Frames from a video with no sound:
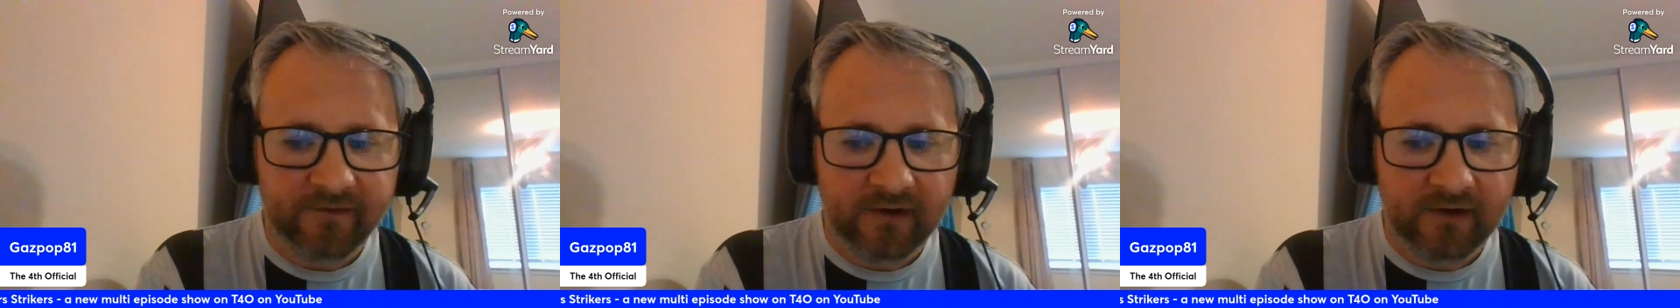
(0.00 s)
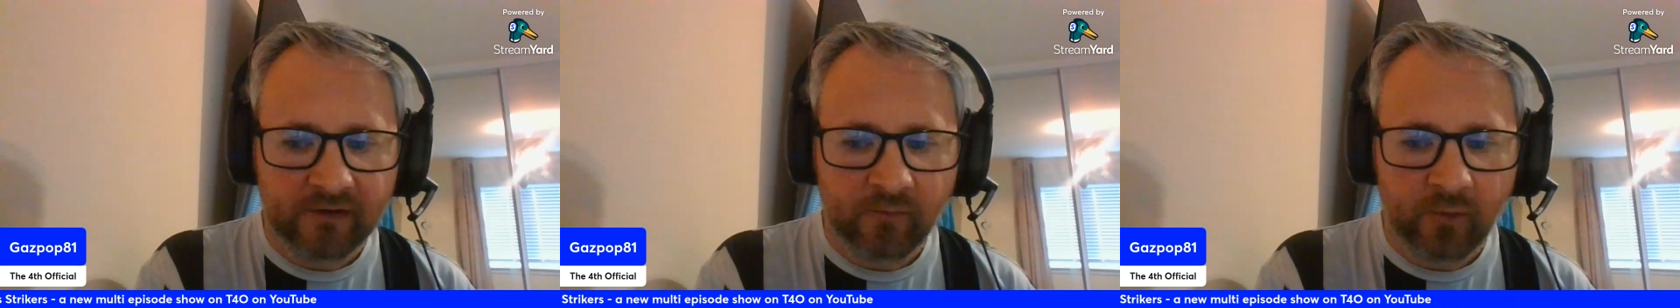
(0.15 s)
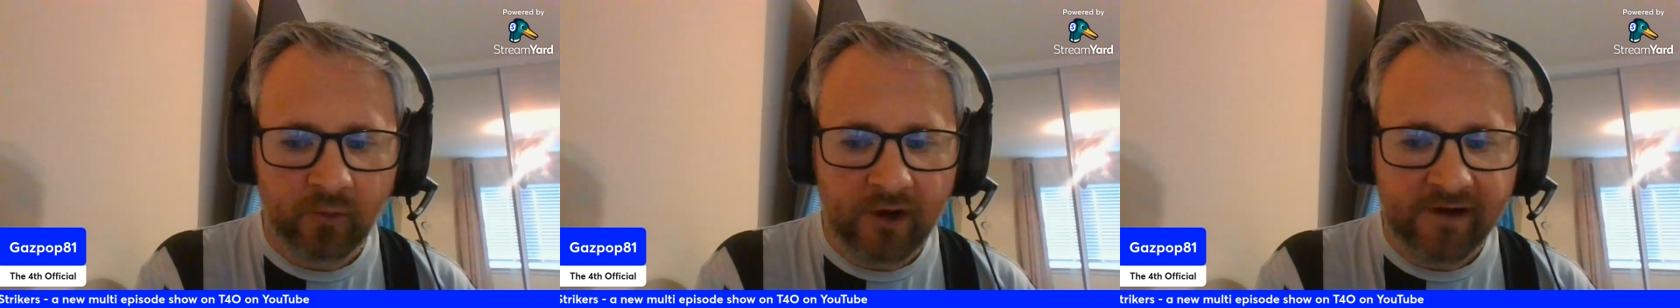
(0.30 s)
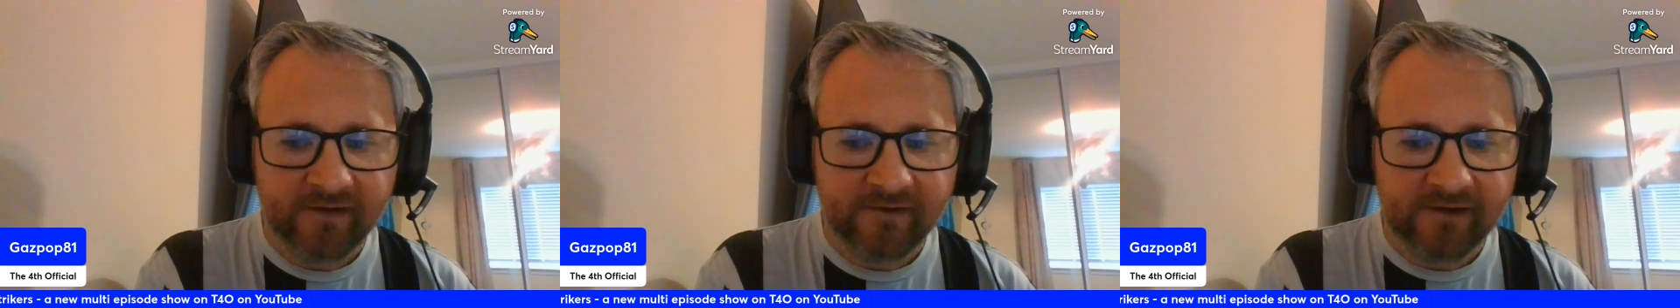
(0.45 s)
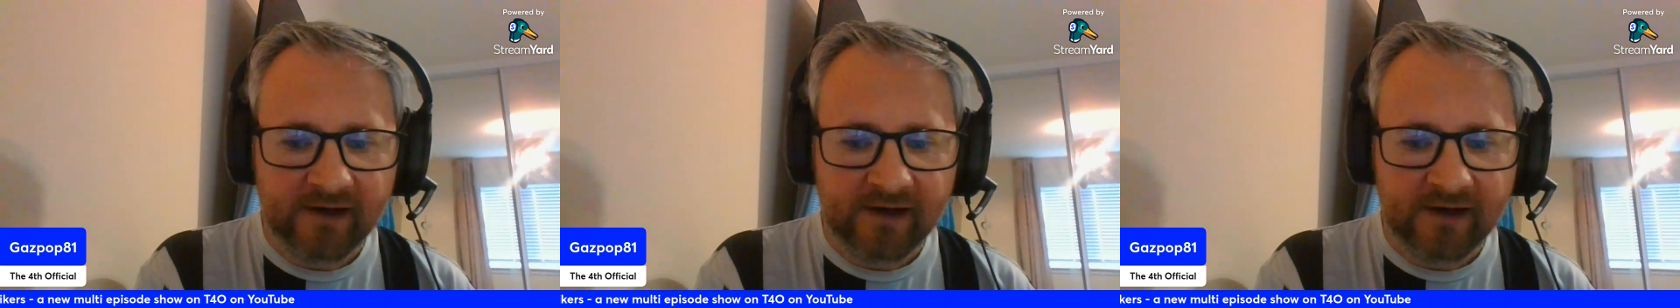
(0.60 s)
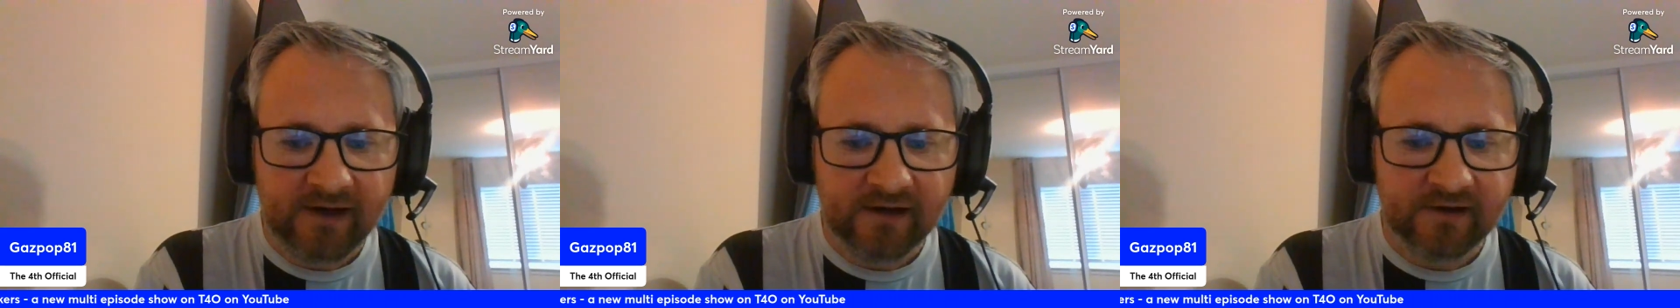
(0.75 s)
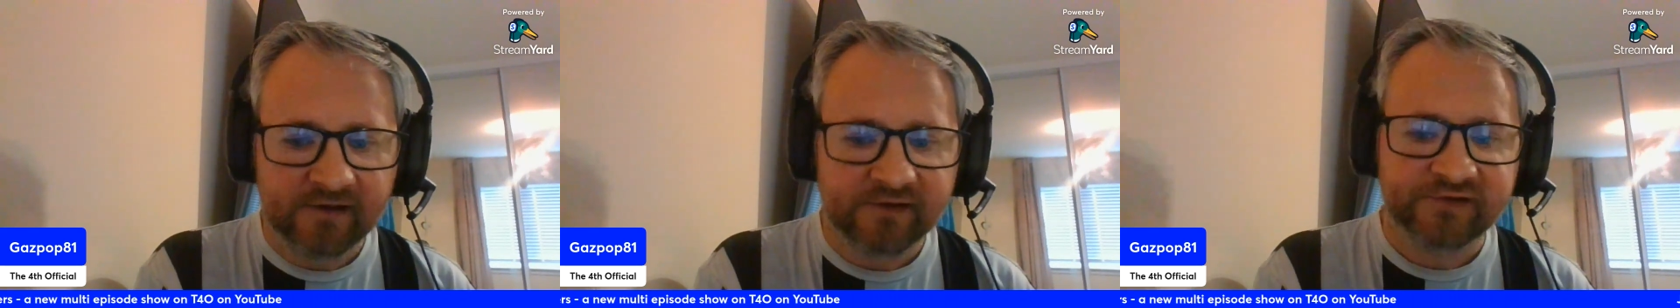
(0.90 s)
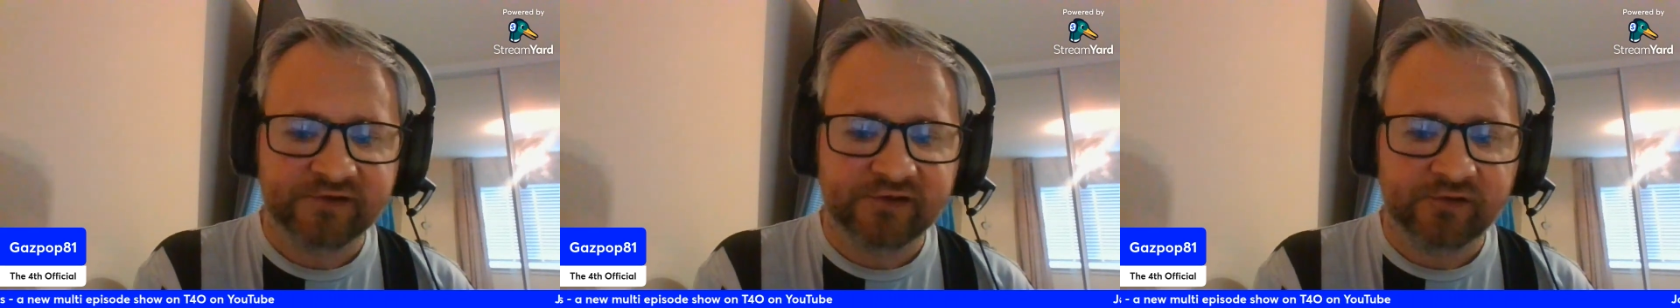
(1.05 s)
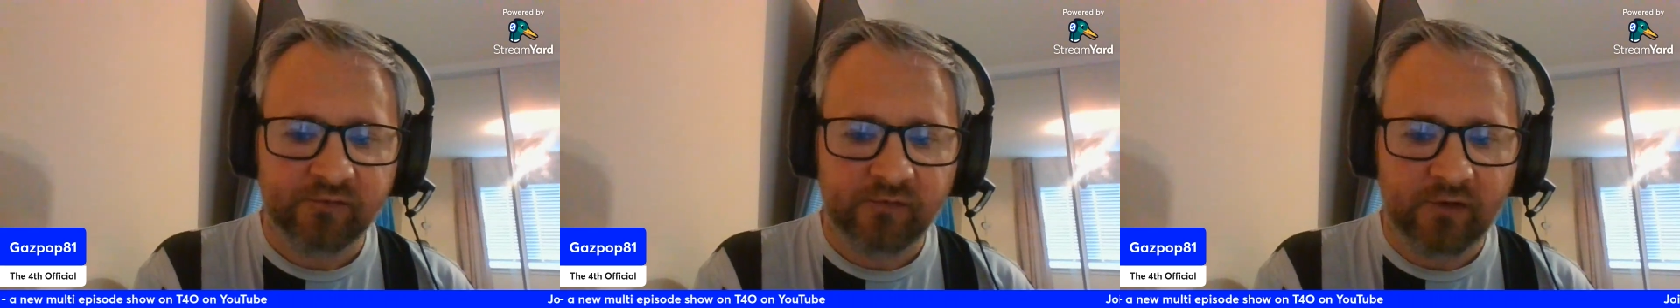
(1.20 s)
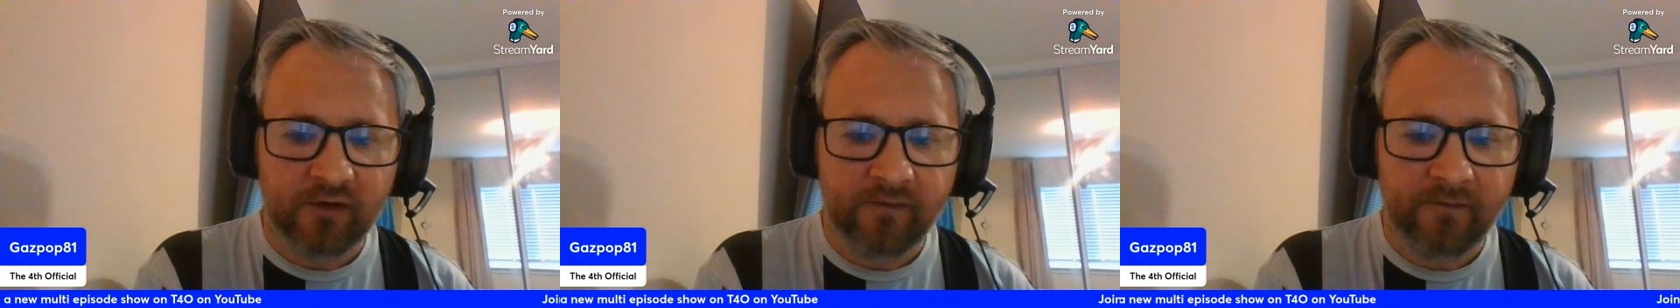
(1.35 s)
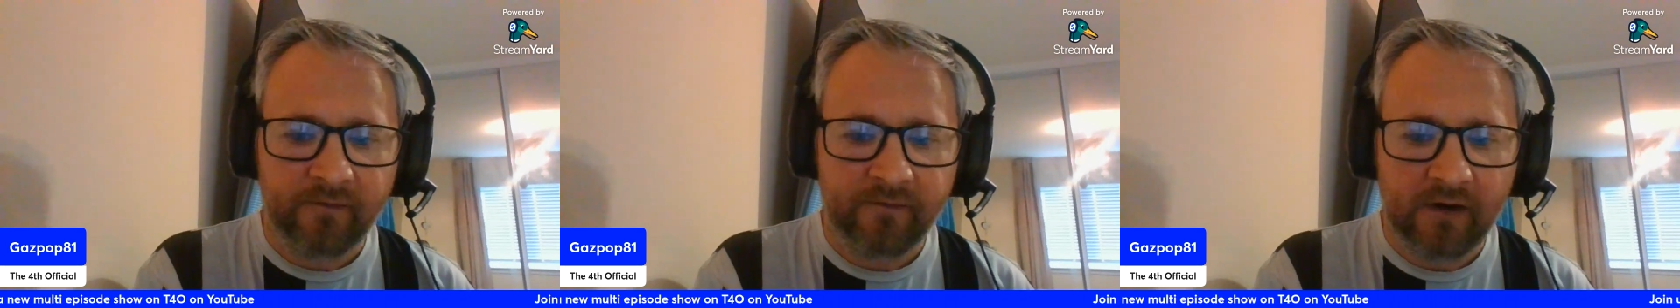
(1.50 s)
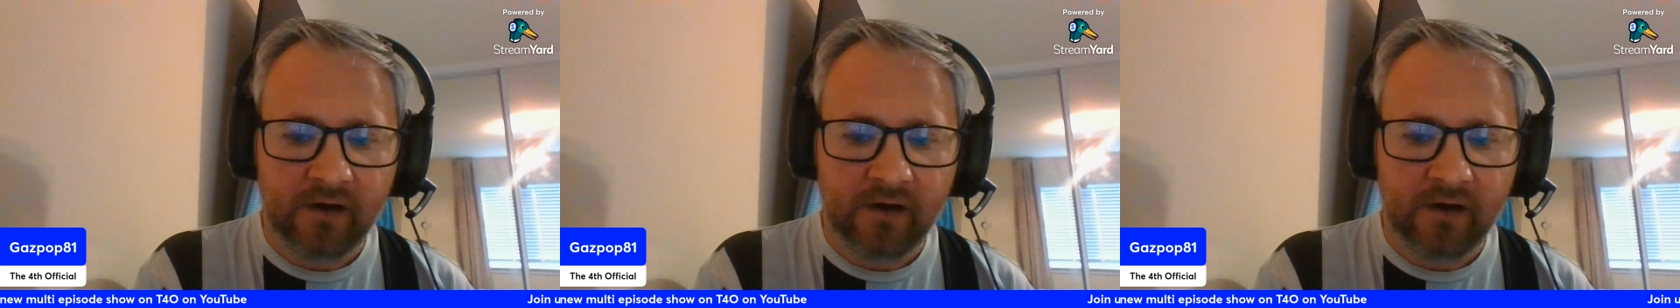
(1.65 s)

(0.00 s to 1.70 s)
in wide areas with